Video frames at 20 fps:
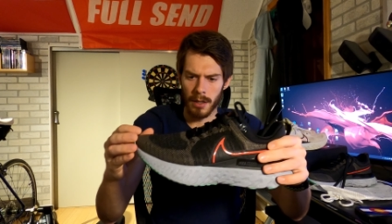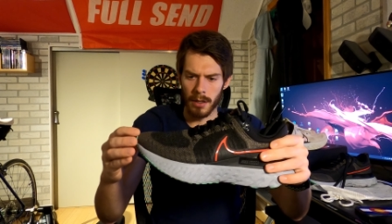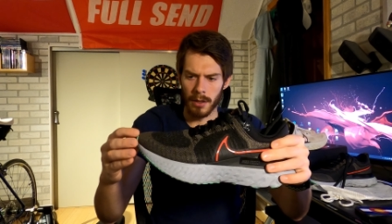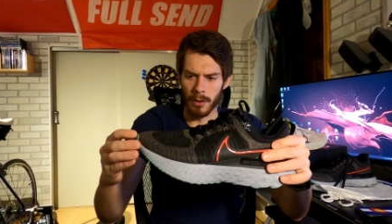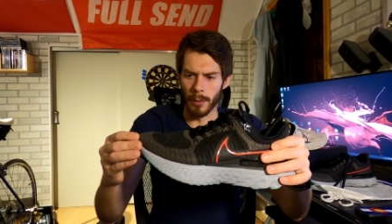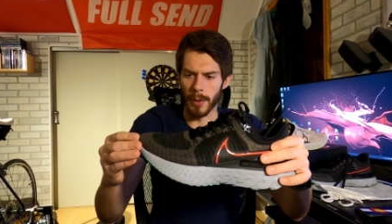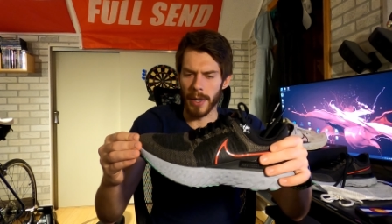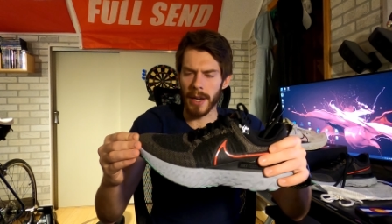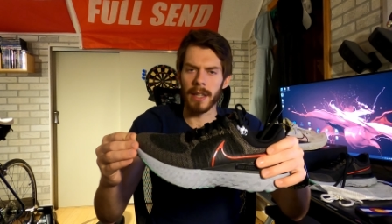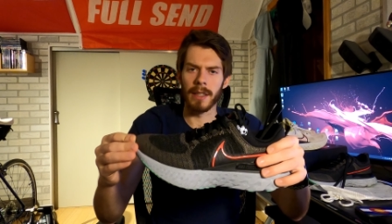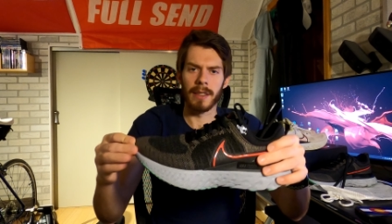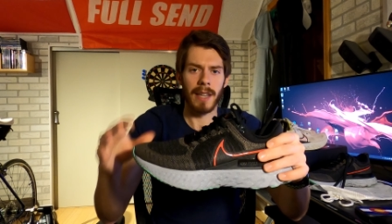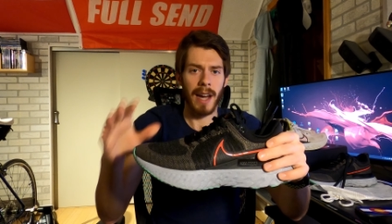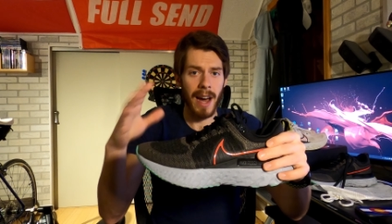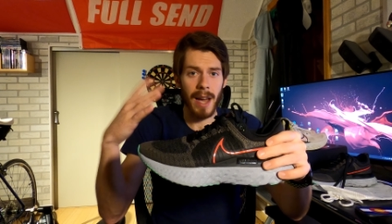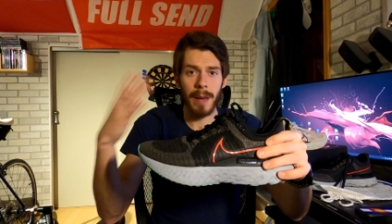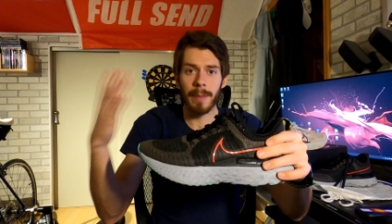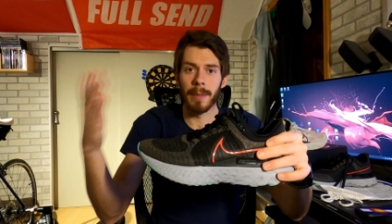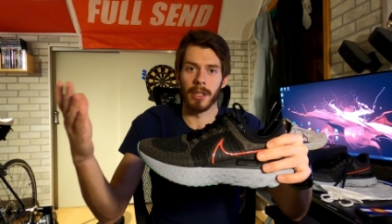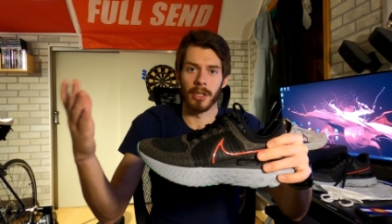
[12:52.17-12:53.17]
way I
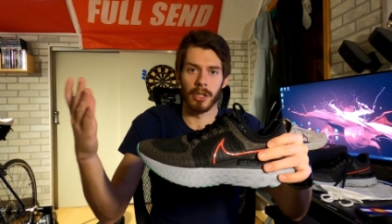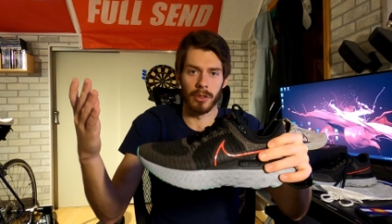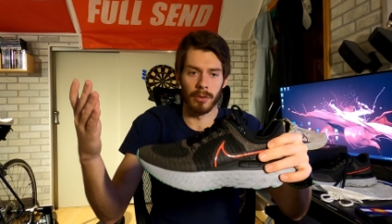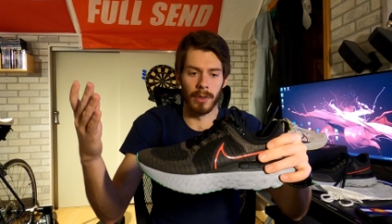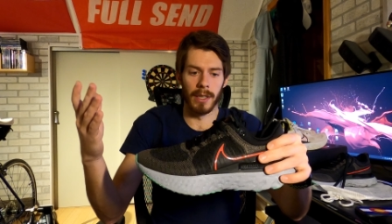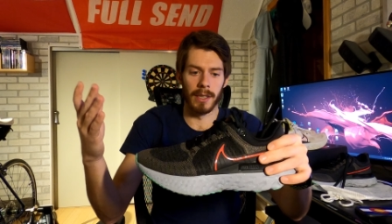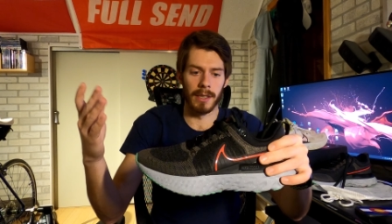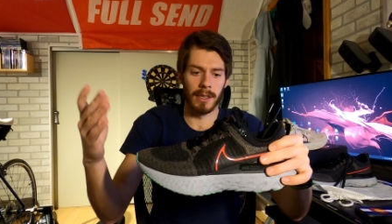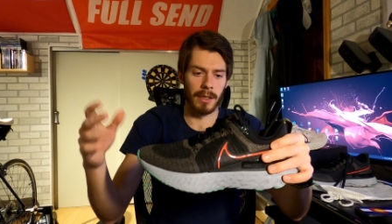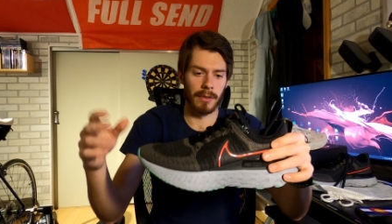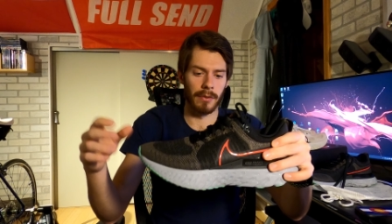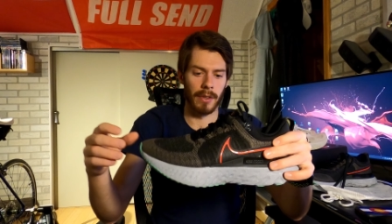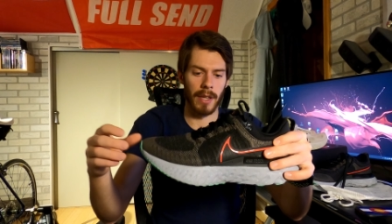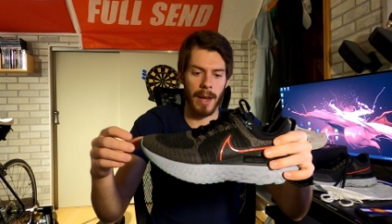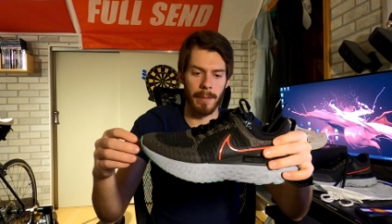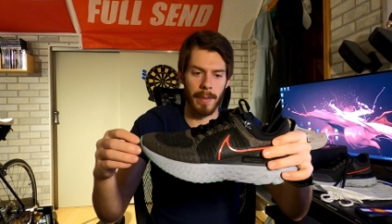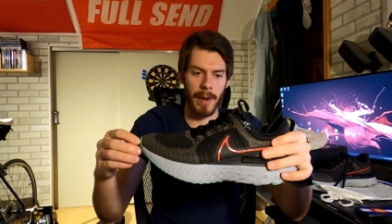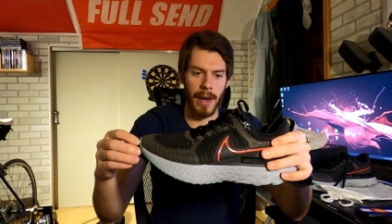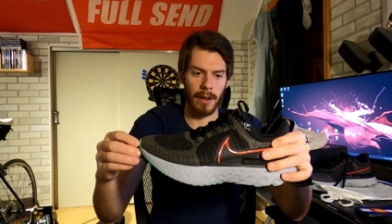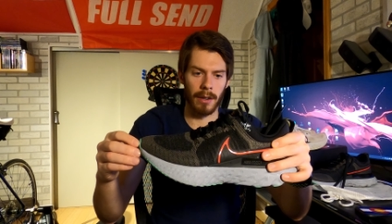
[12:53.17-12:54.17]
tie my shoelaces, for
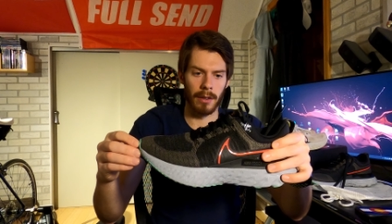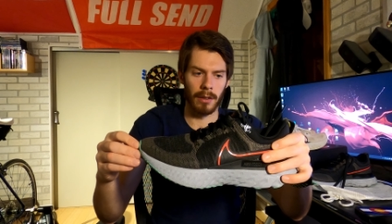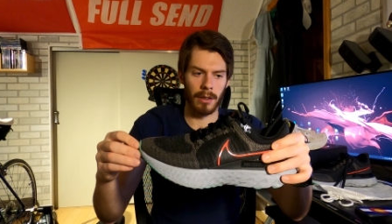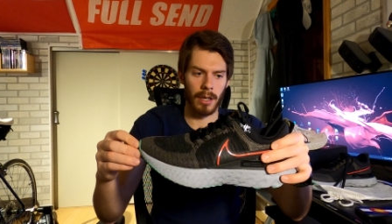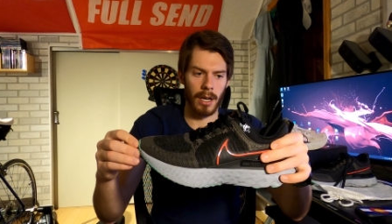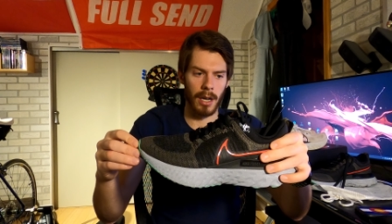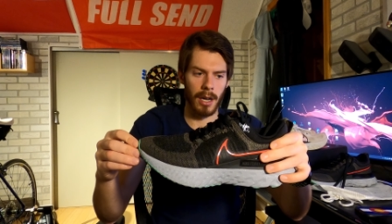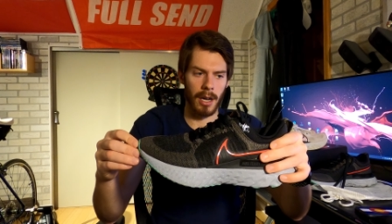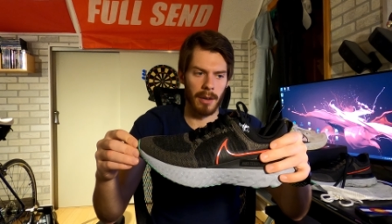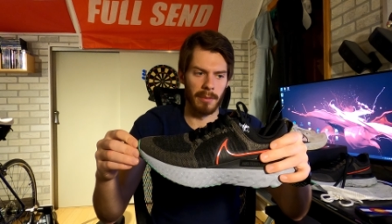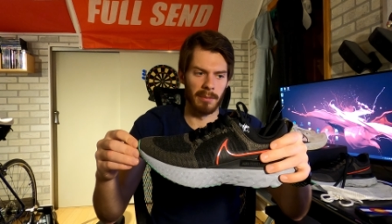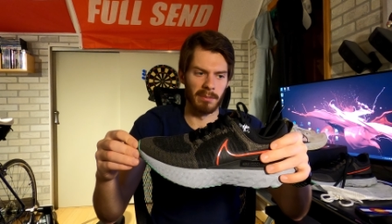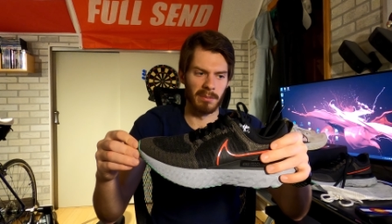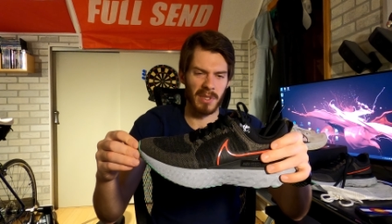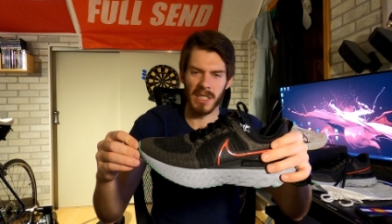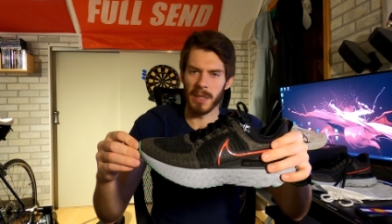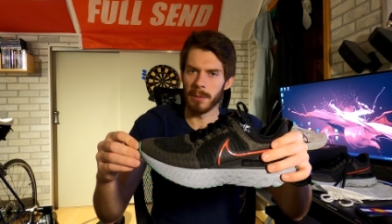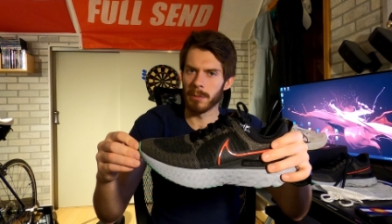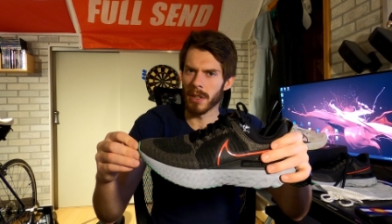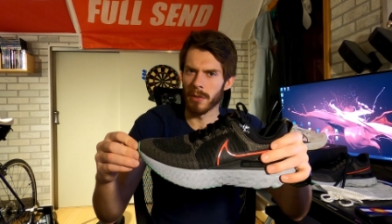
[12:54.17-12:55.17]
that matter,
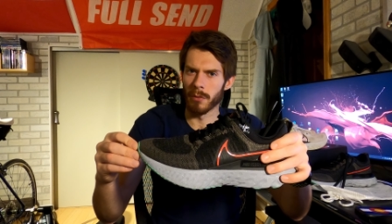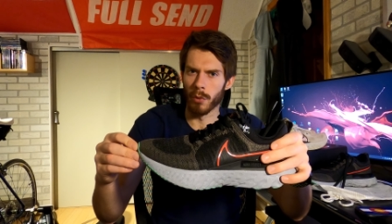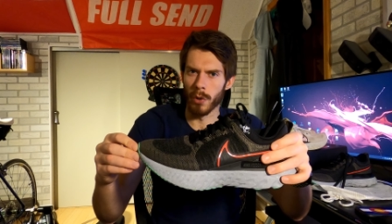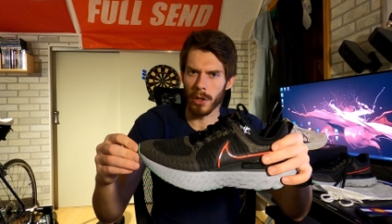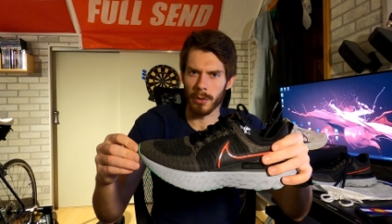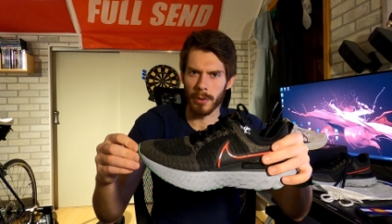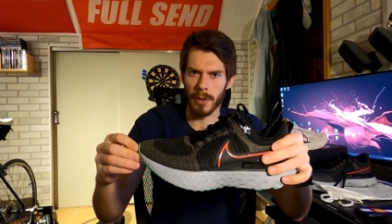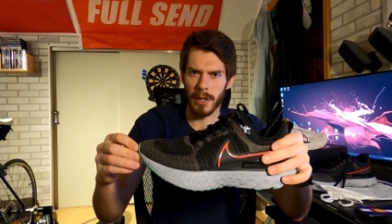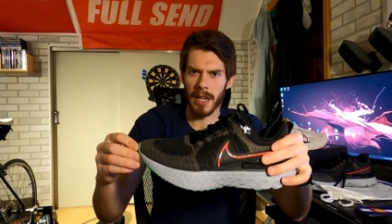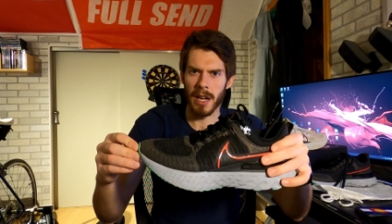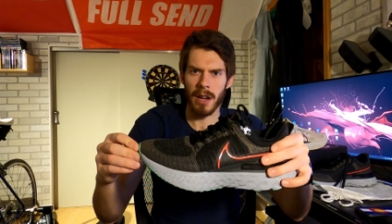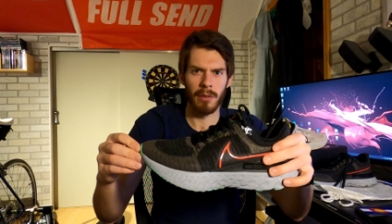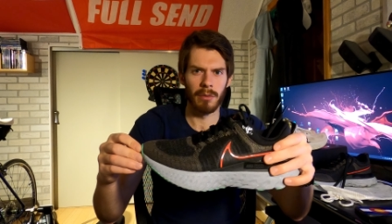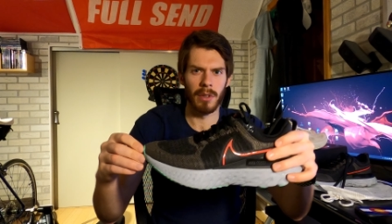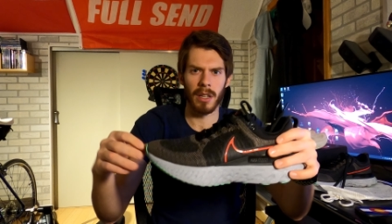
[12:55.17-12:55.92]
seem to have worked right now.